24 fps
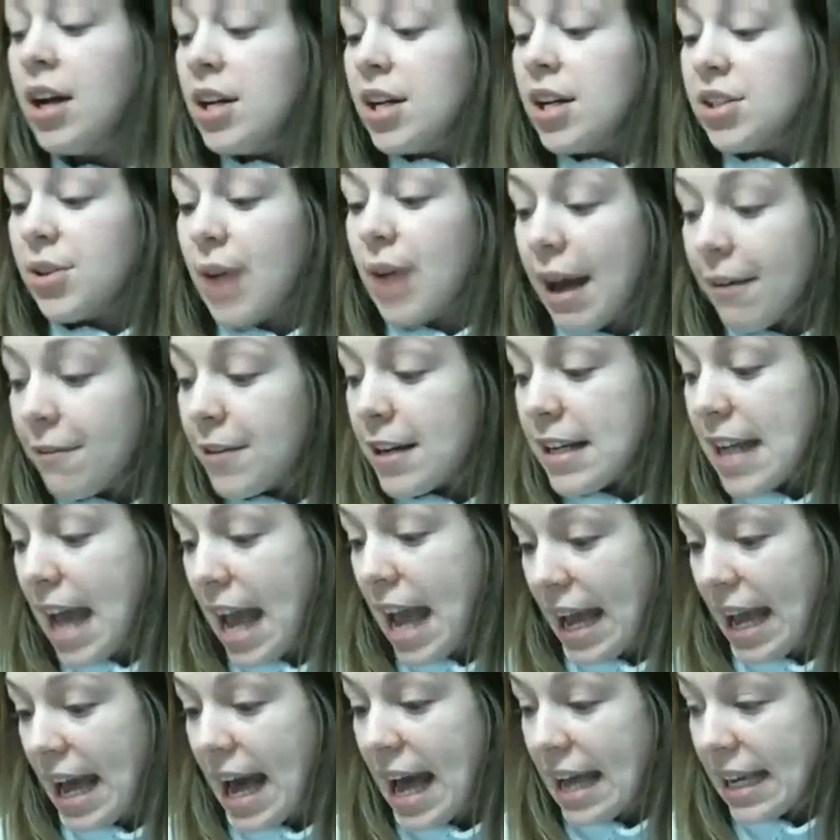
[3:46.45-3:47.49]
So every
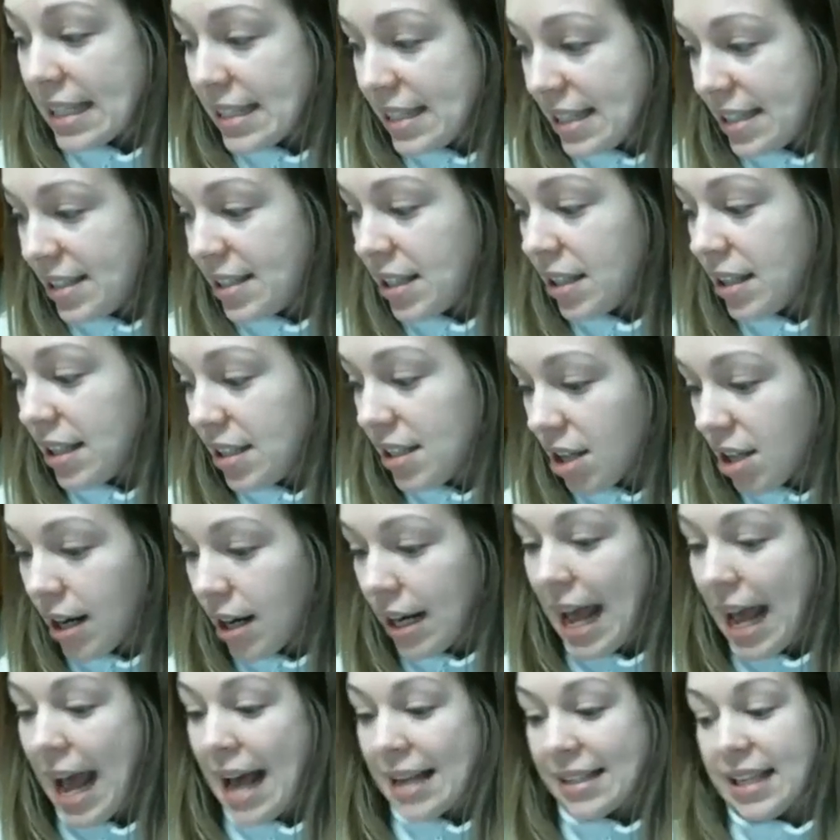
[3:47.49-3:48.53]
day, I consistently started
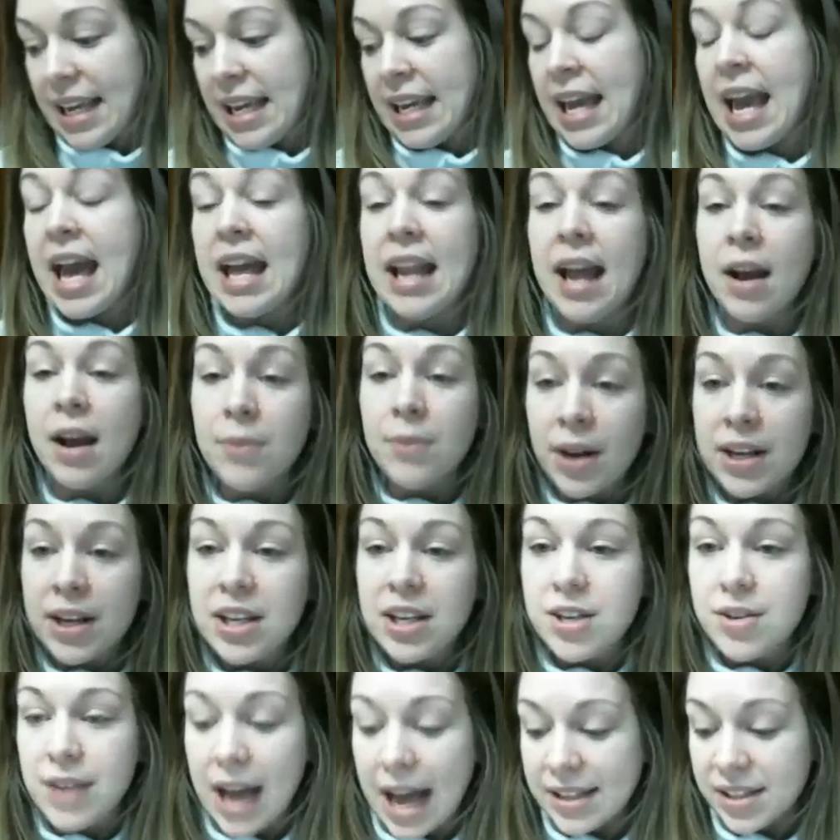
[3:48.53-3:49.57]
asking, and I want
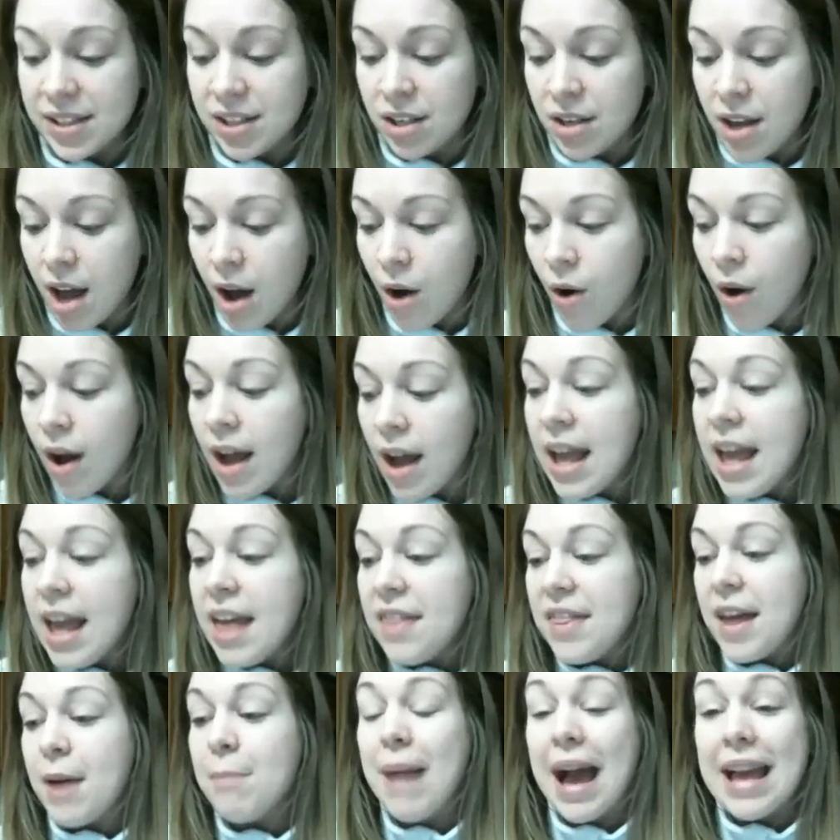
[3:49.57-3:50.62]
you guys to know
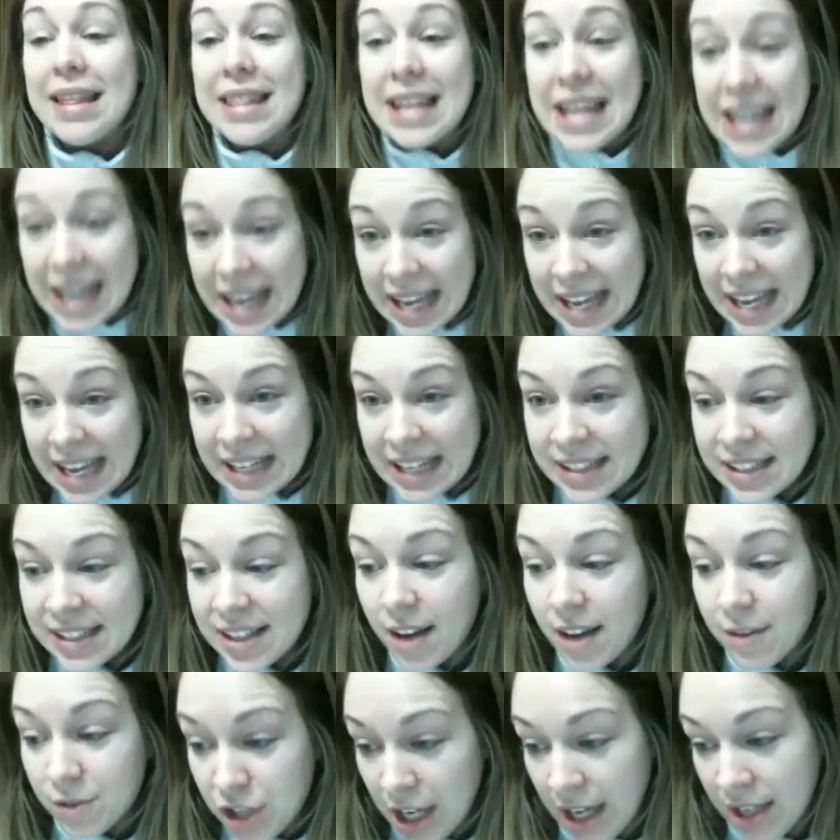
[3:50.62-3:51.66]
that by the end
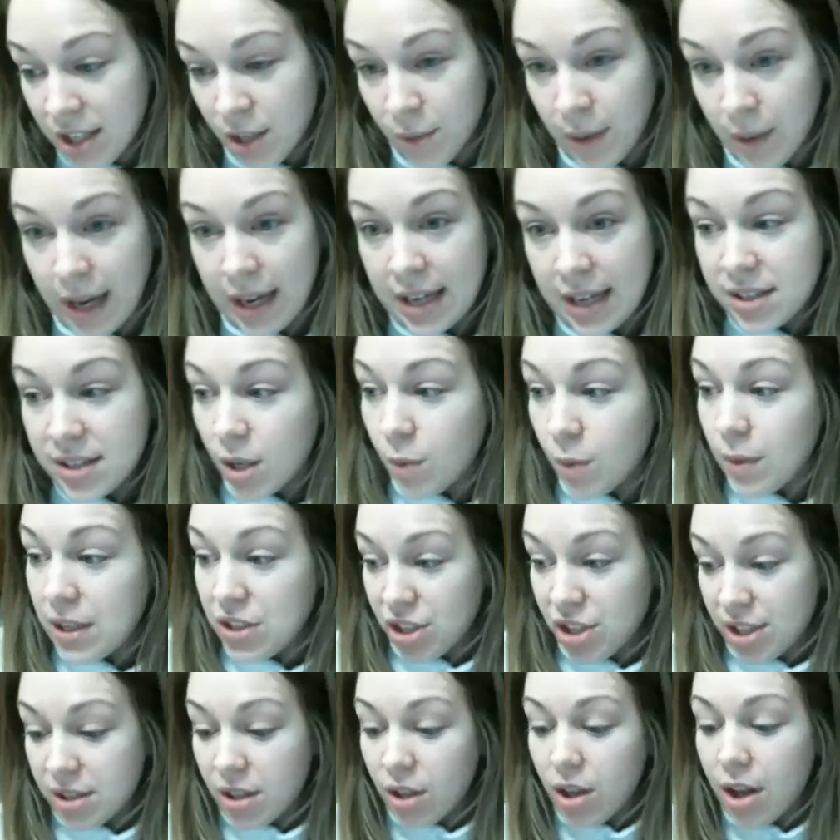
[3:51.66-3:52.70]
of January, so we
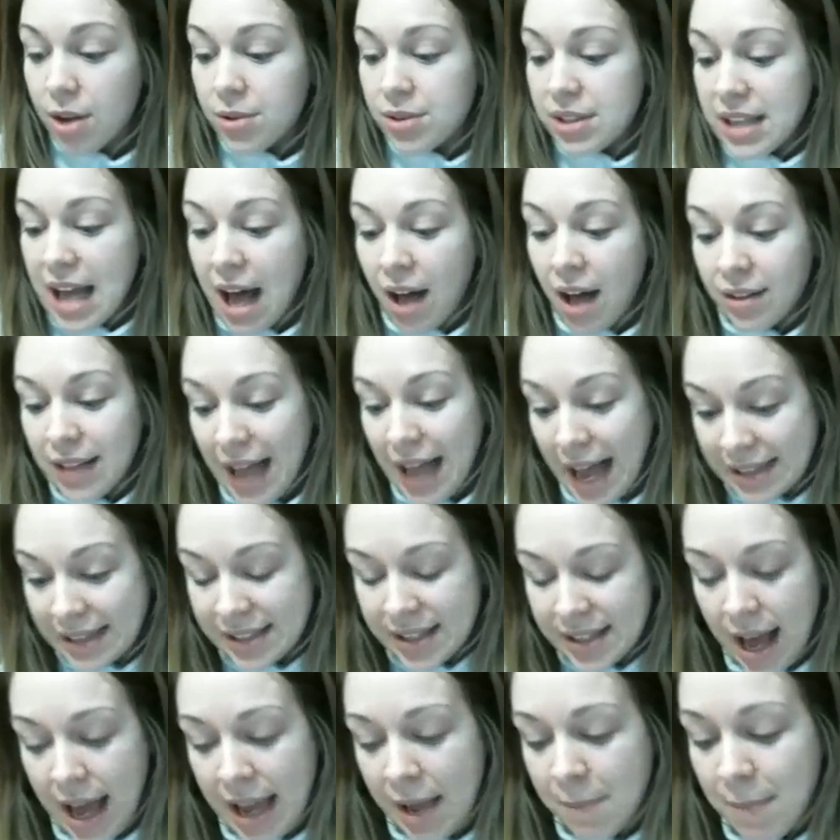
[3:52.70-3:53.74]
just closed out last
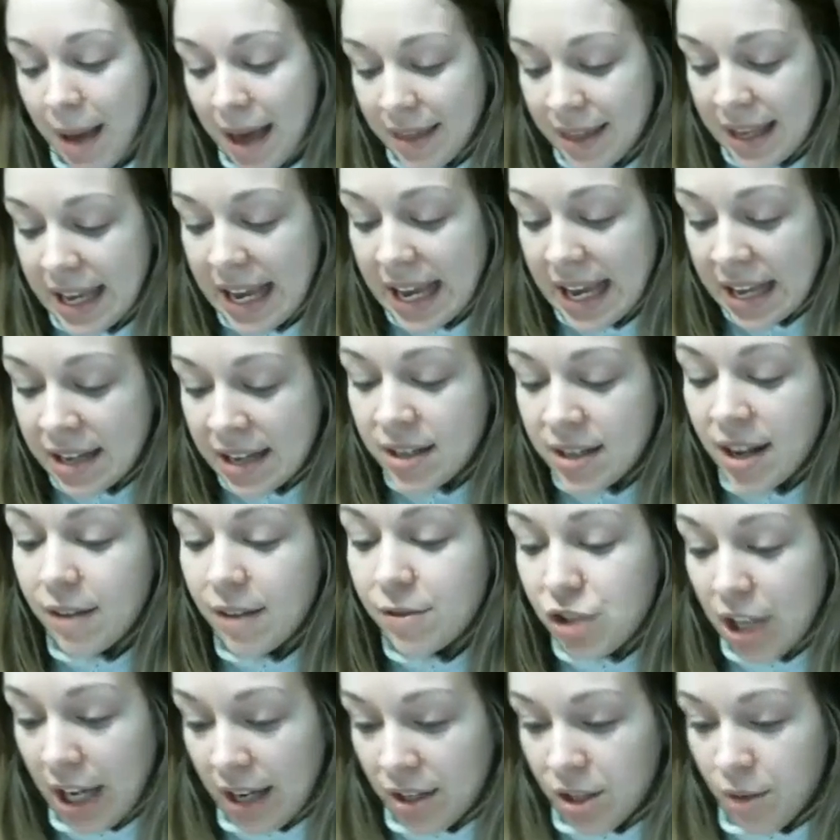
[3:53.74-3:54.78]
night, by the end of
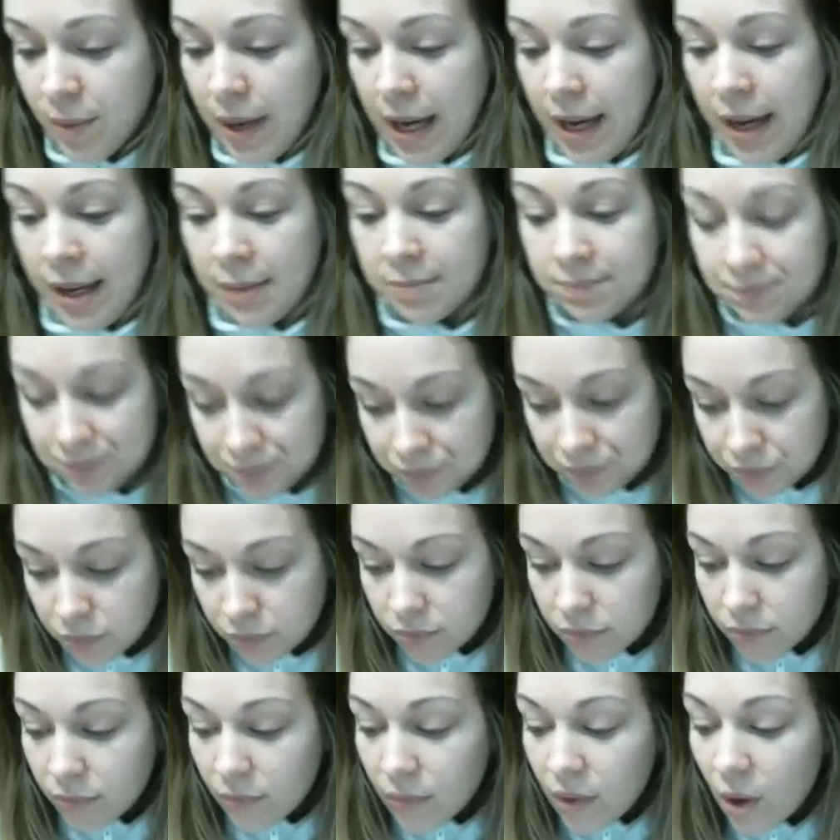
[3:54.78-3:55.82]
January,
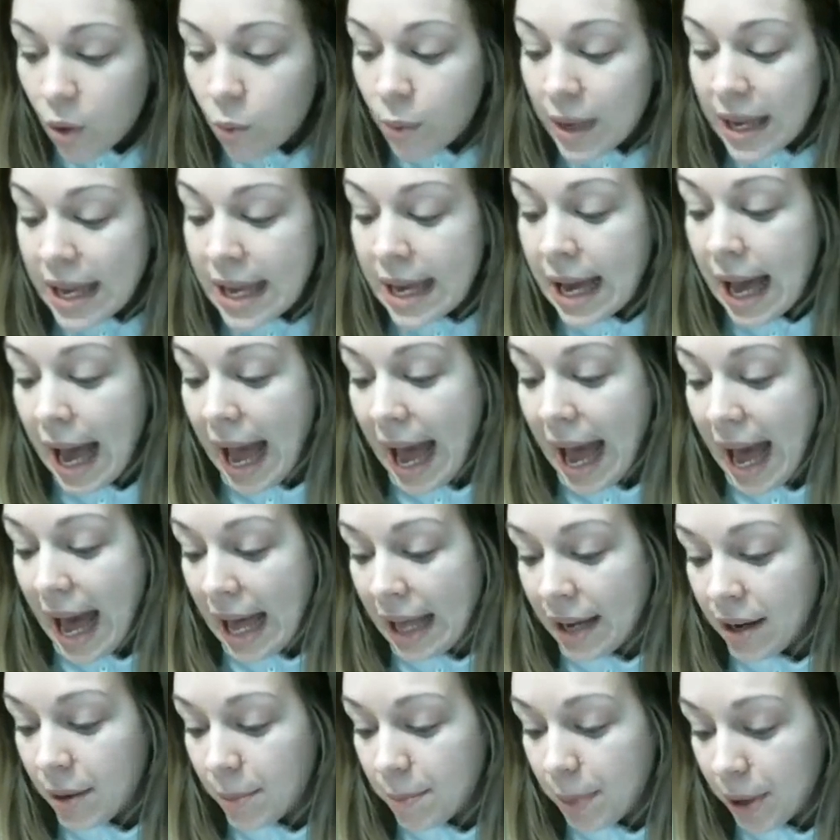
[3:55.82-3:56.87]
we
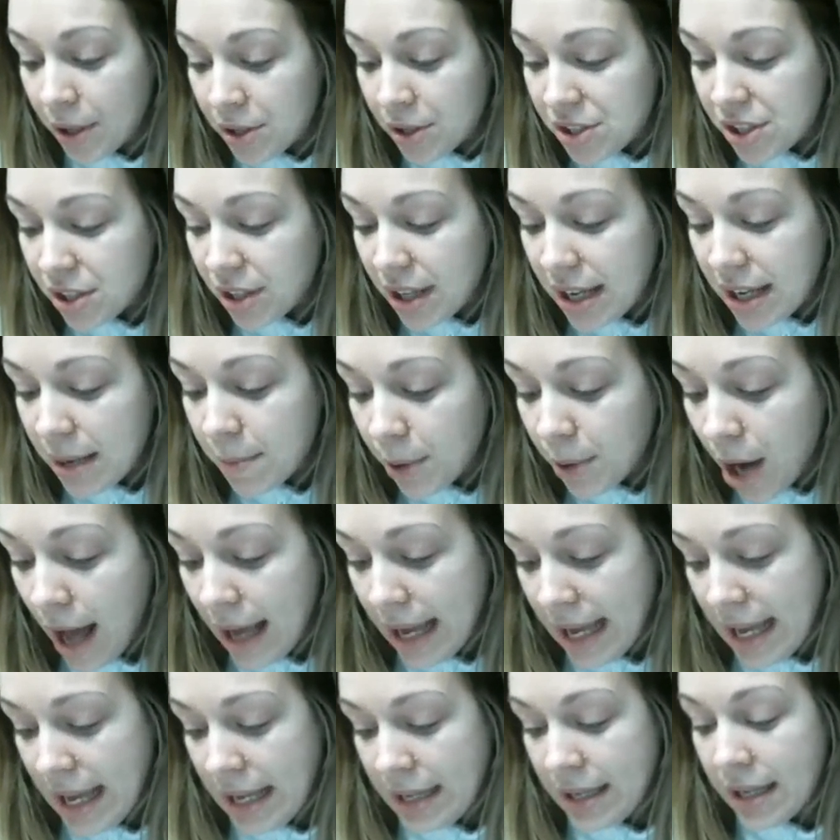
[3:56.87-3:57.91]
had personally
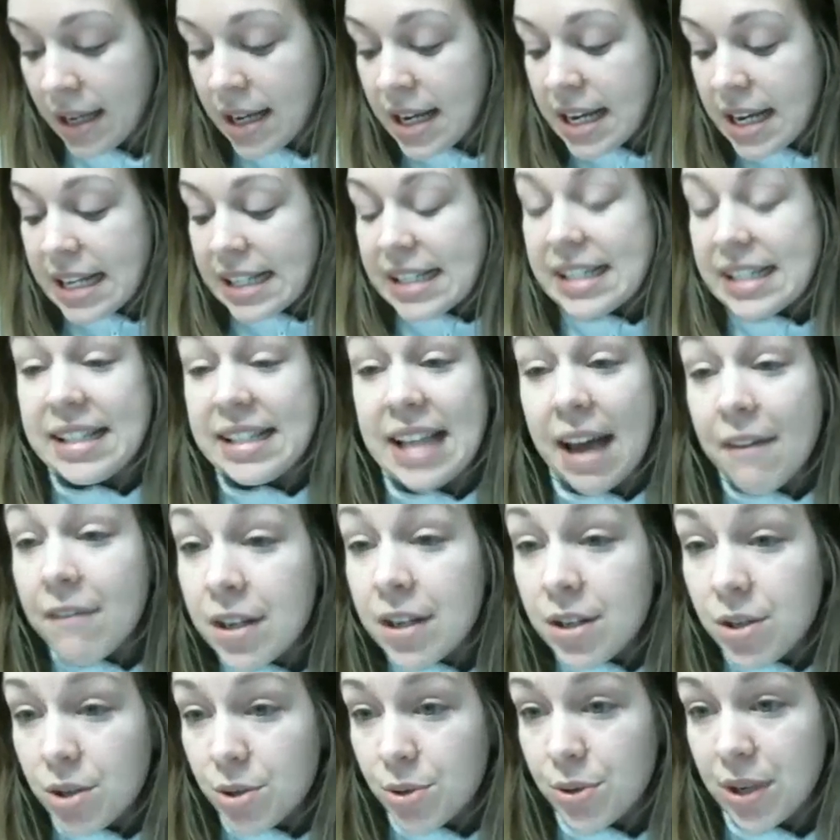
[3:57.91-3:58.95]
brought in
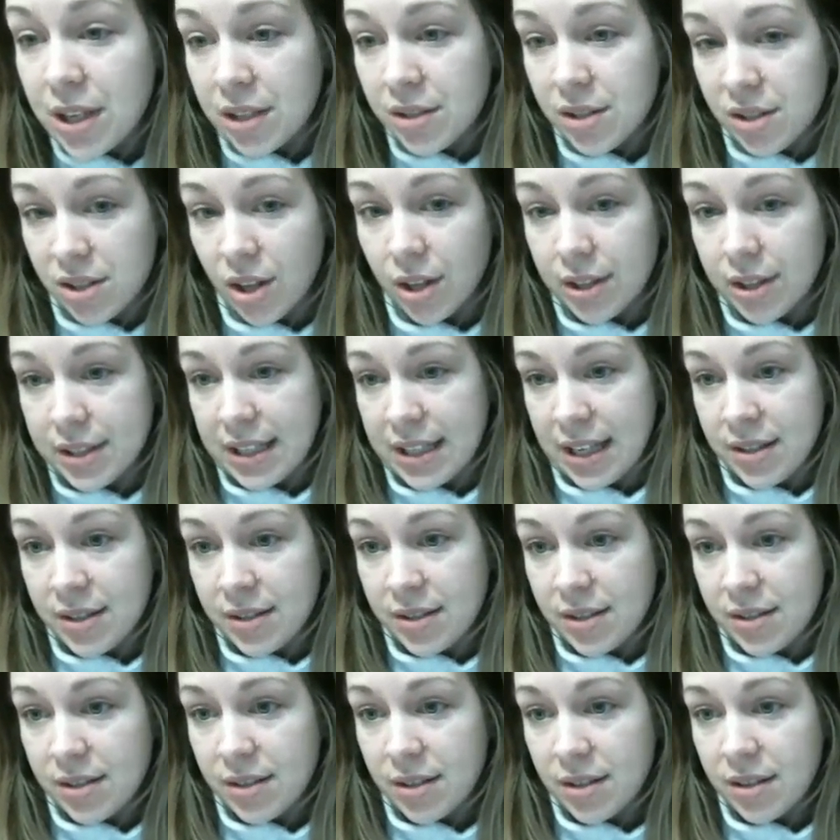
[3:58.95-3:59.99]
7 new
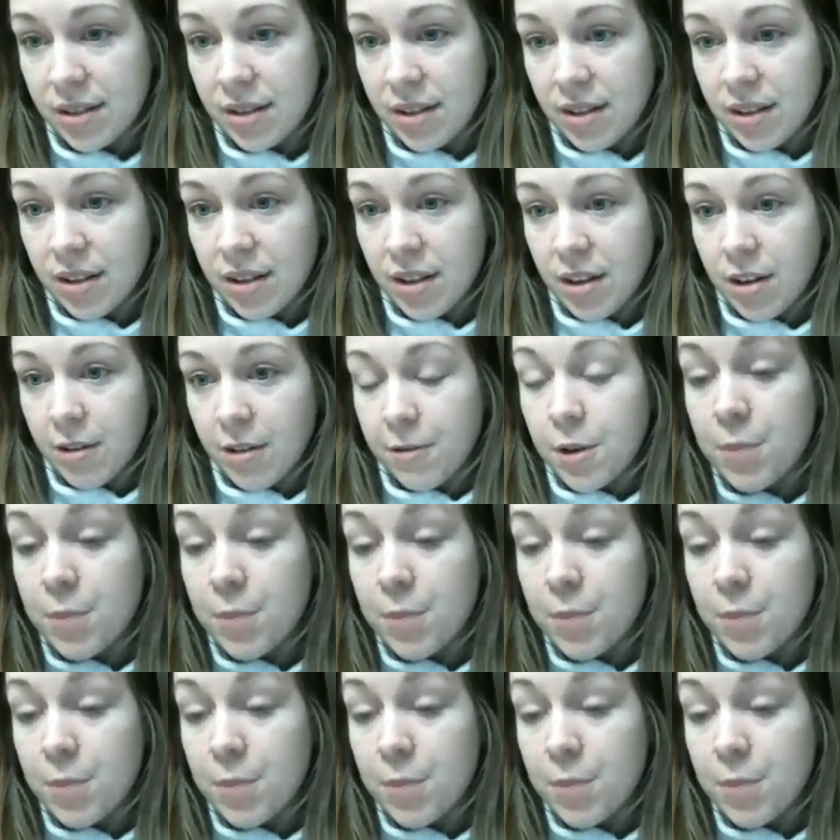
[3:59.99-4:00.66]
consultants from